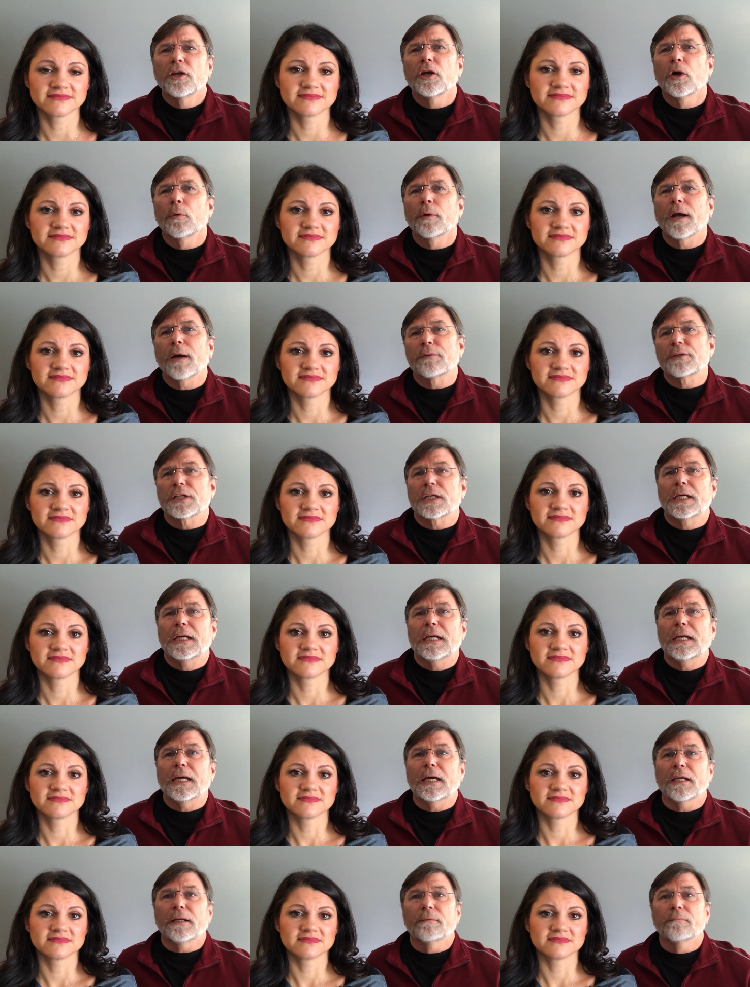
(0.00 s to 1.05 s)
Speaker 1: You know, when I was a
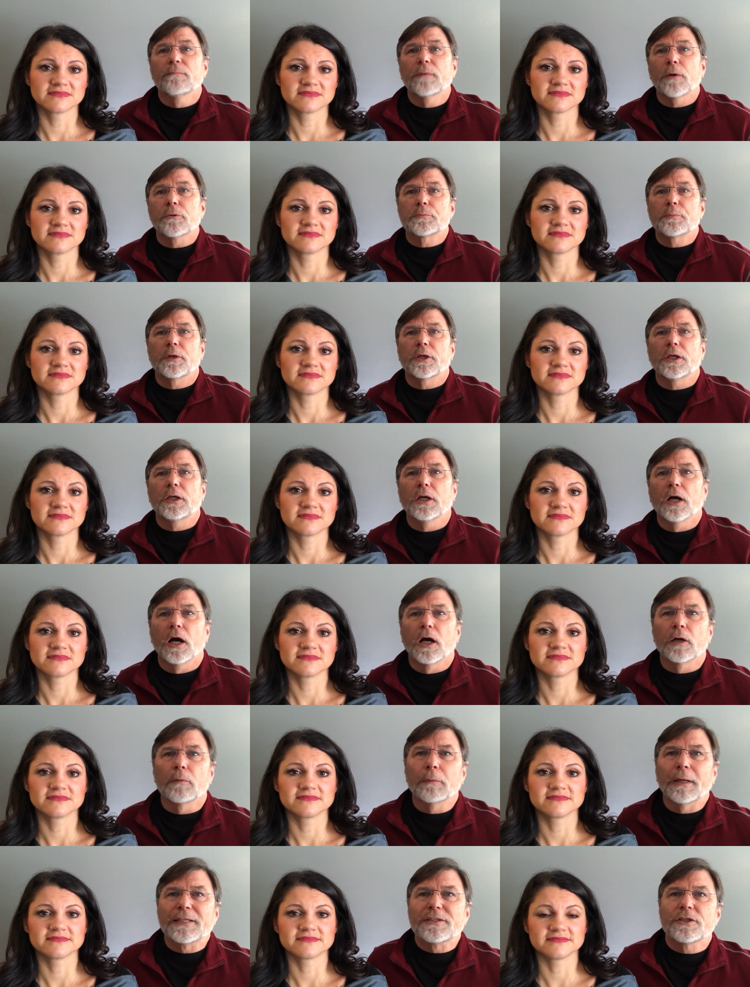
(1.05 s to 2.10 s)
kid, I was pretty
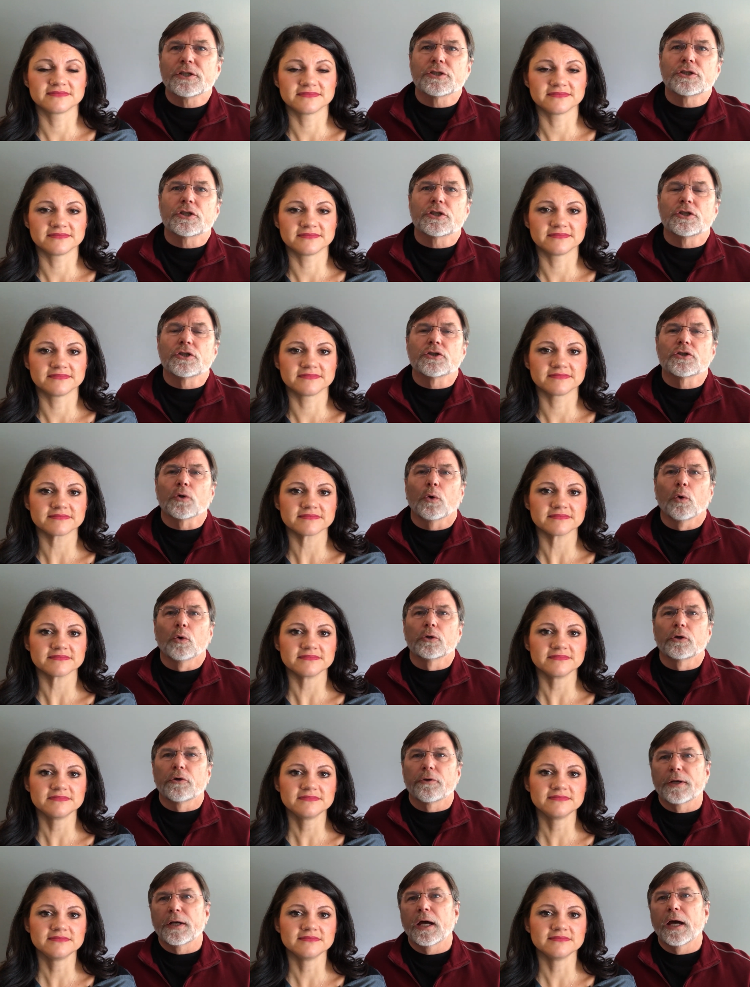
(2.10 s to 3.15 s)
young. My sister's
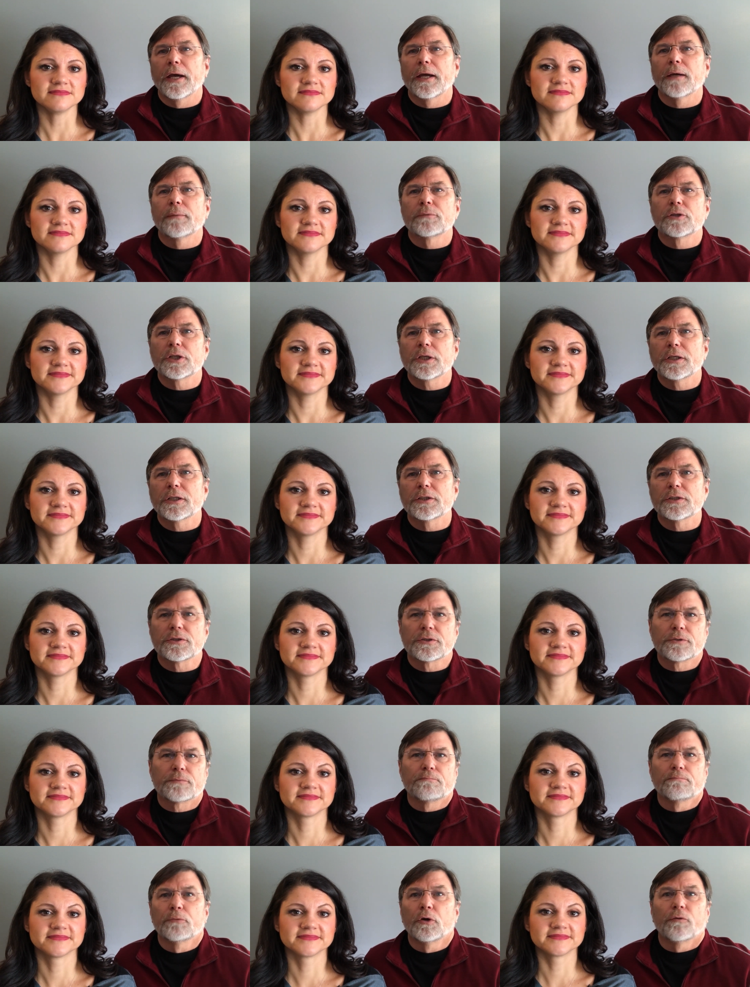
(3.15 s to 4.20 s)
older than I am. She
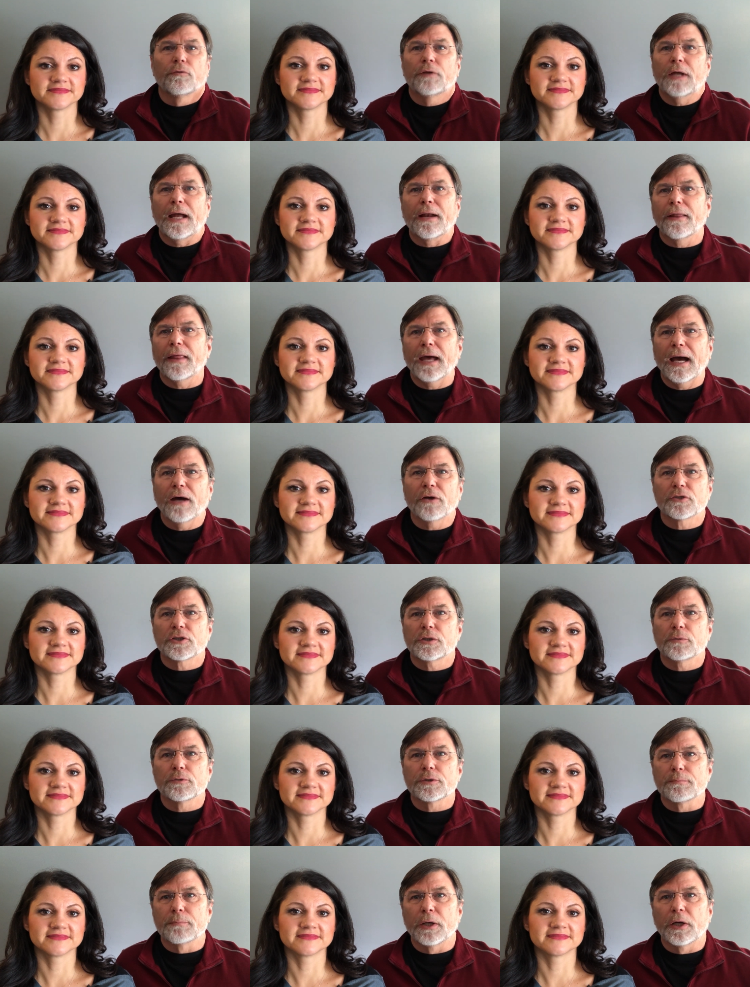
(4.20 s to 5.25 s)
has moved out of the house.
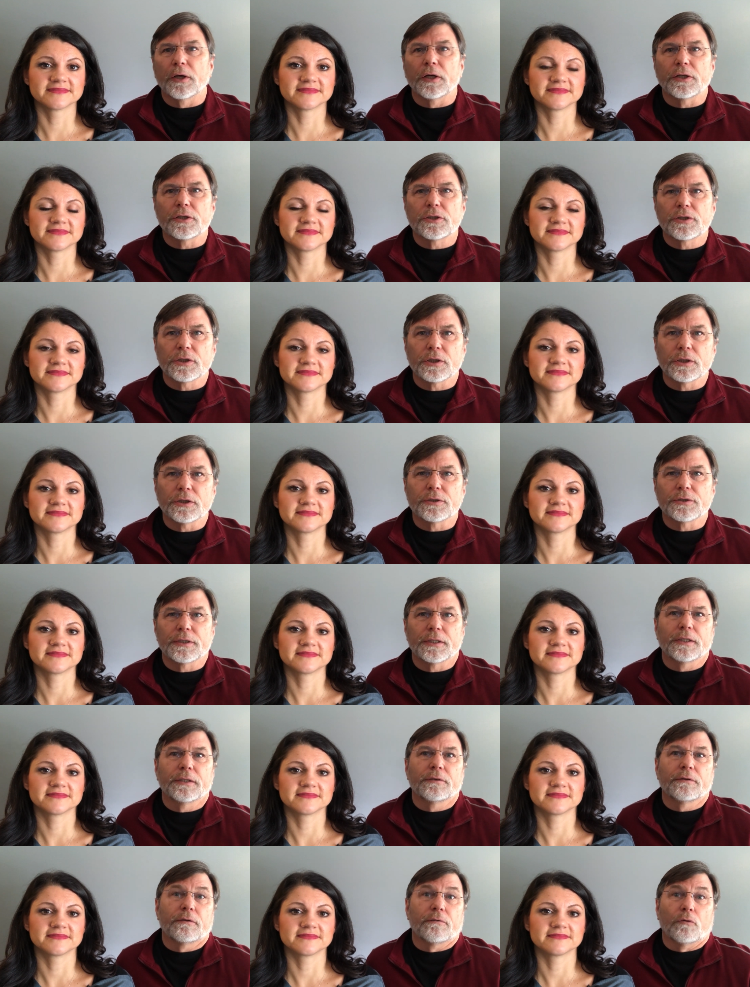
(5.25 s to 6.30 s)
She was married. She's
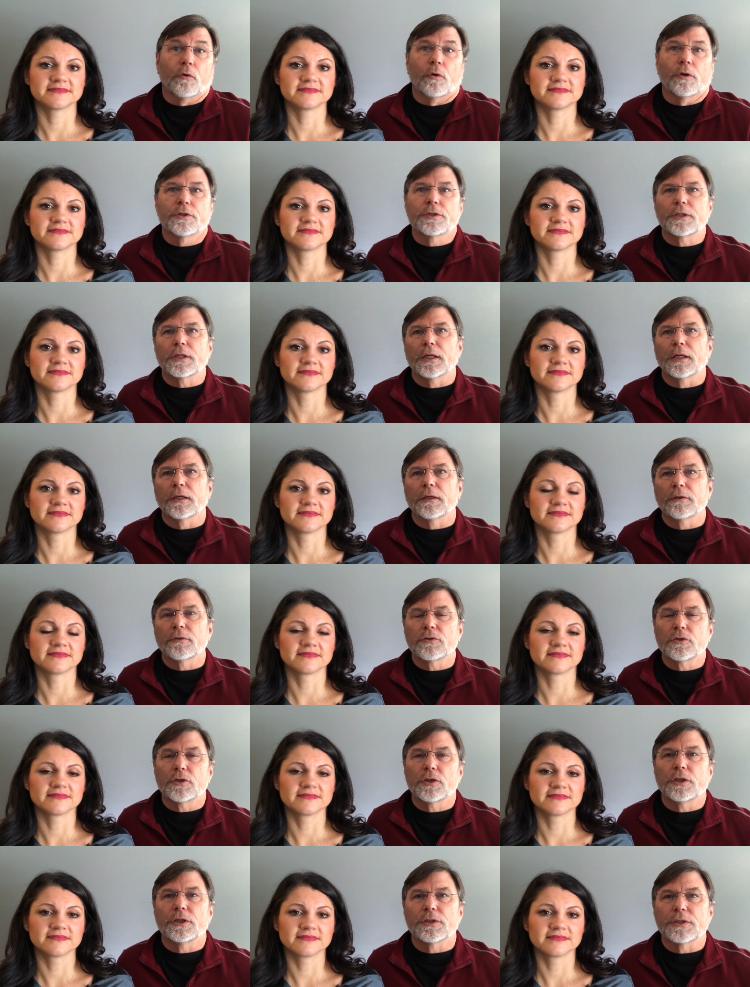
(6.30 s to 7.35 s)
then divorced, and
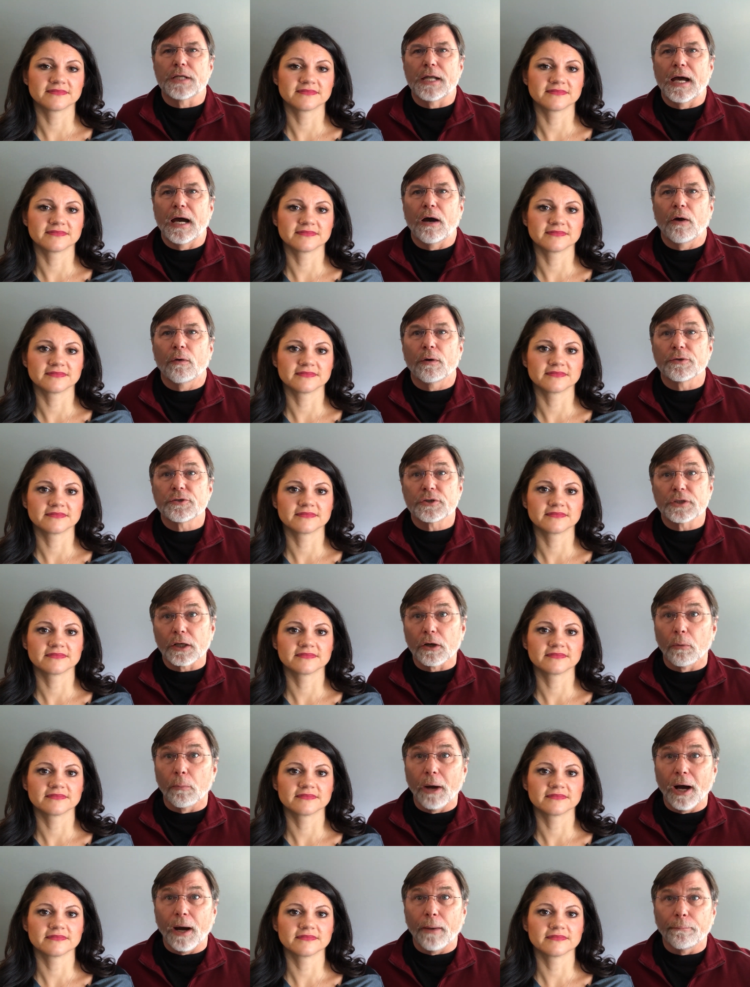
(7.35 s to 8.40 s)
she's now a
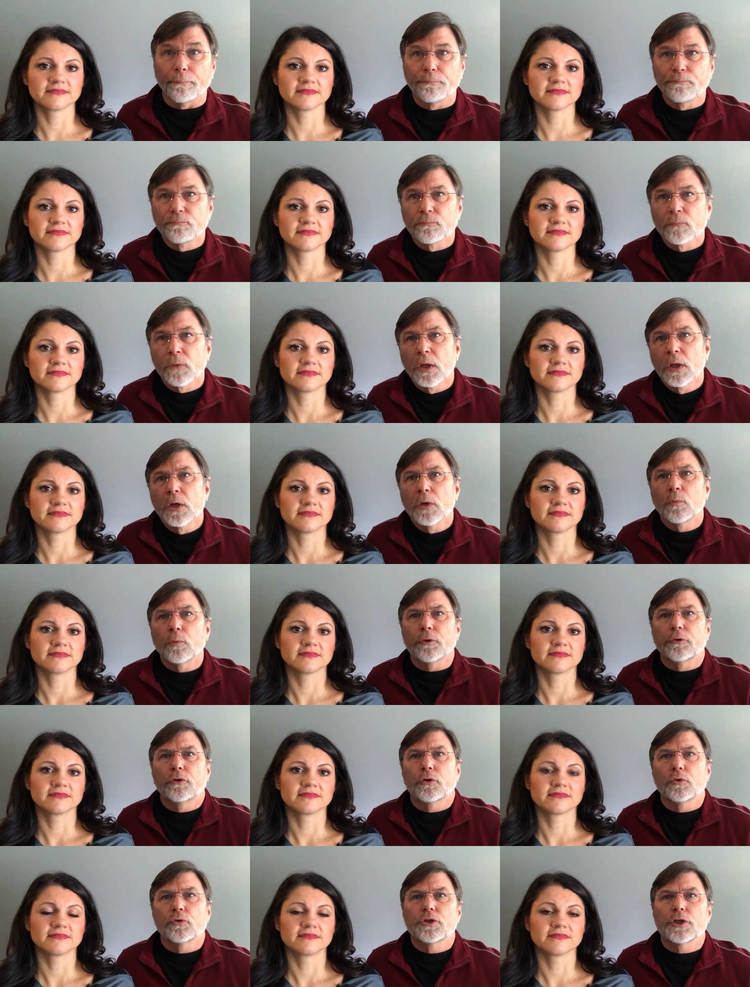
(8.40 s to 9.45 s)
single mom
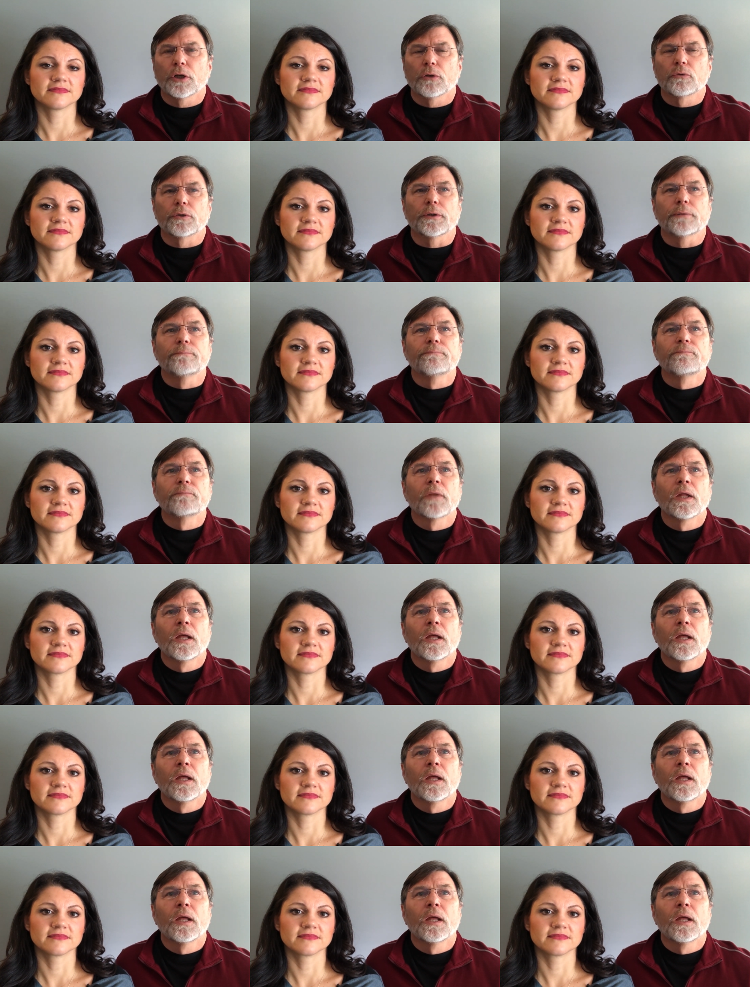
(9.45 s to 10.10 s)
with 2 children.